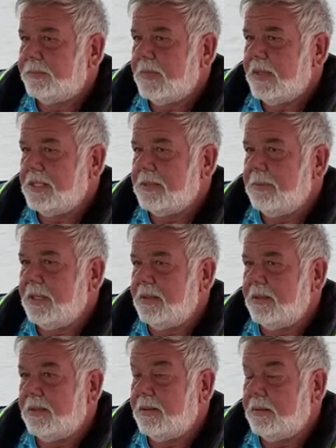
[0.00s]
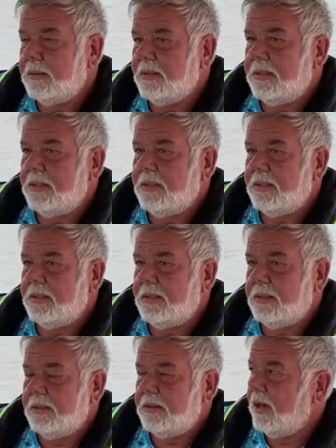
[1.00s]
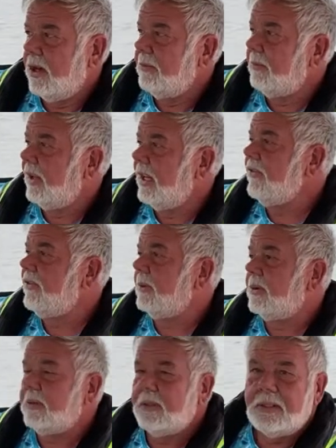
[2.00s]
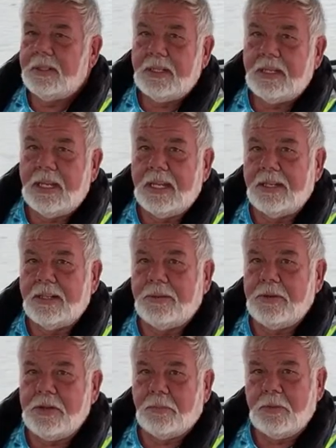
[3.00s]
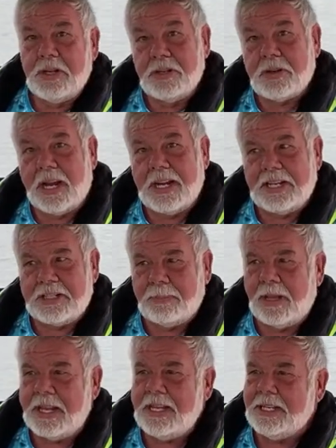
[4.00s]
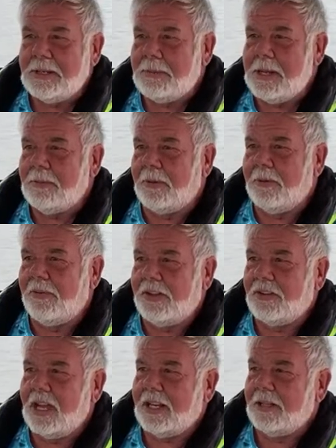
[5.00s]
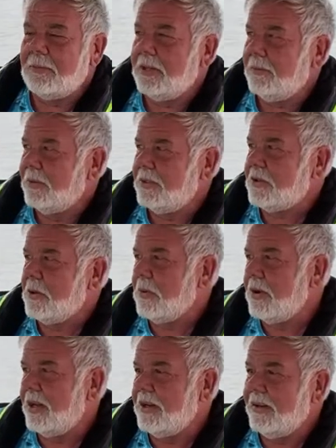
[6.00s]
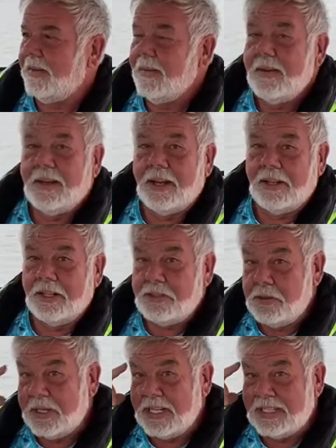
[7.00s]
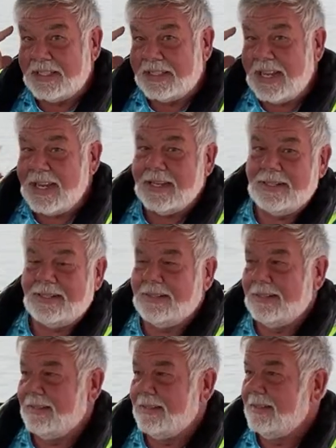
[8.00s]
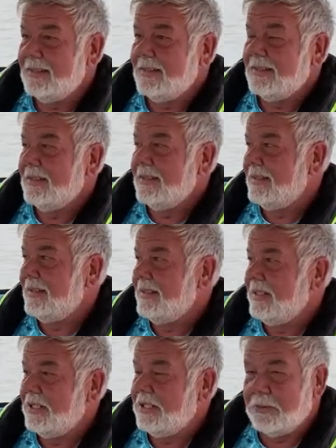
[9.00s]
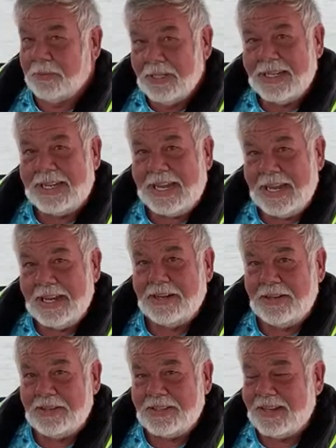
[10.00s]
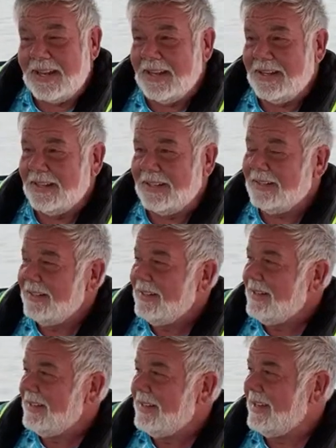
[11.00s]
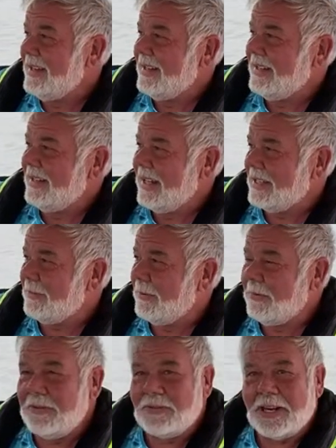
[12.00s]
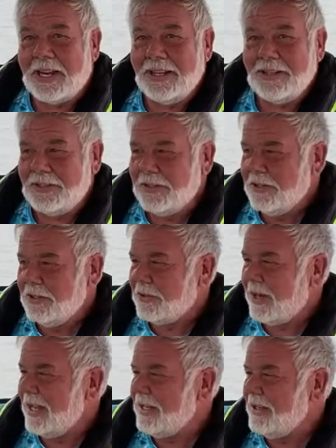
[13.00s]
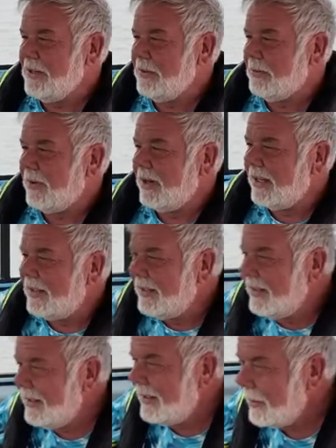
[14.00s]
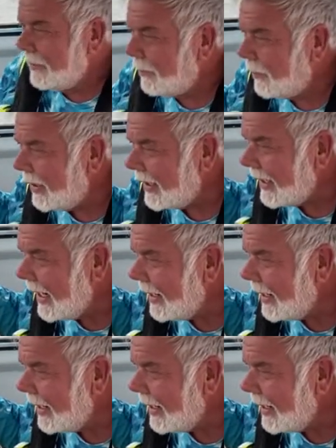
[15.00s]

has been unbelievable, and when you try to explain it to people of exactly what's going on here, unless you can see it, you really can't understand it. And that's what we tried to do and bring it out